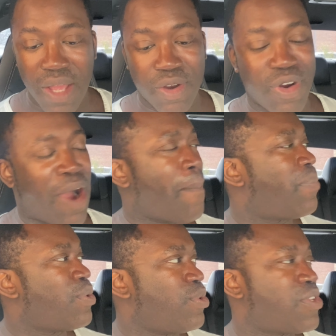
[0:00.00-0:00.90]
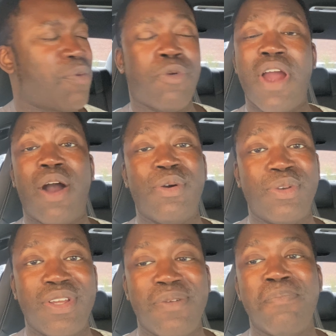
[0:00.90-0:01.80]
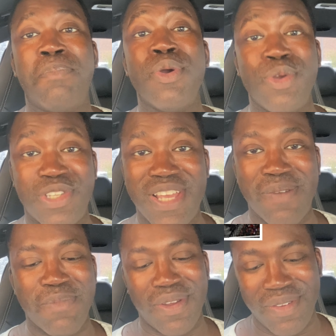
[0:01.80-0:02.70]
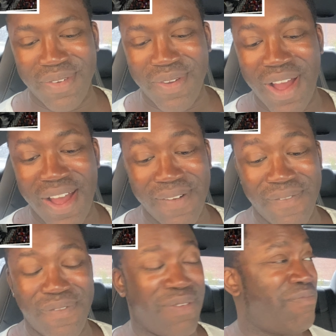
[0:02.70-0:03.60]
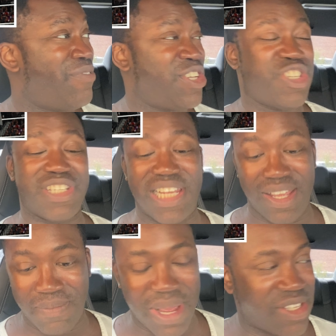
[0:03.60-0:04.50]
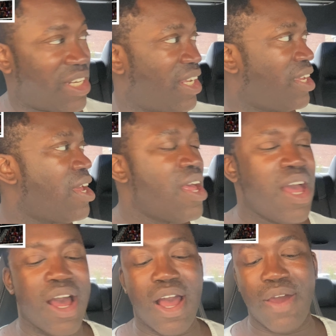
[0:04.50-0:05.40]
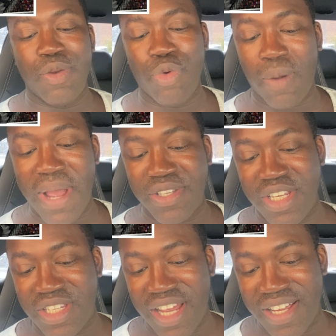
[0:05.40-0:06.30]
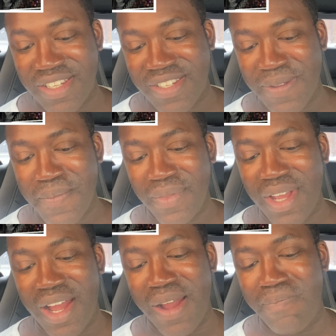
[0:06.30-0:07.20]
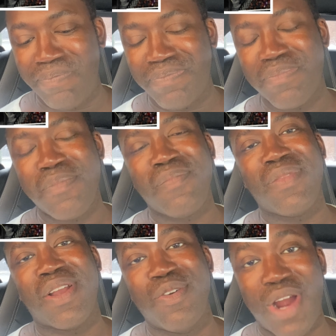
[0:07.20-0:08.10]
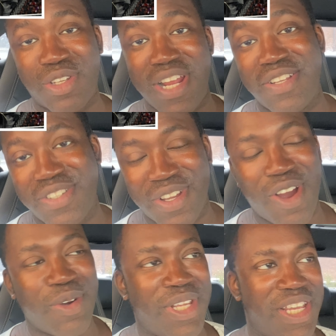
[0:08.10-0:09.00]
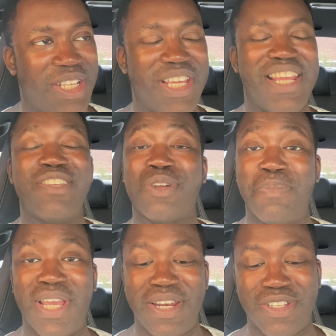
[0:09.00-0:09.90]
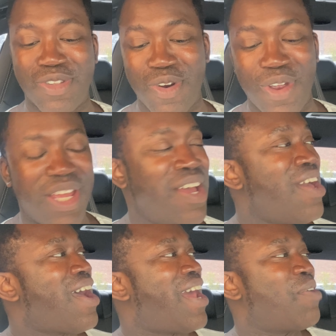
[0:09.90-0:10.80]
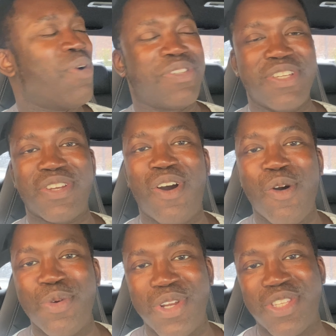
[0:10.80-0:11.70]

Crowd boos. The crowd boos him uh, viciously, basically. Uh, the Rock basically says. Um, congratulations to Cody. He did it. He's completed his story, and he wanted to hold the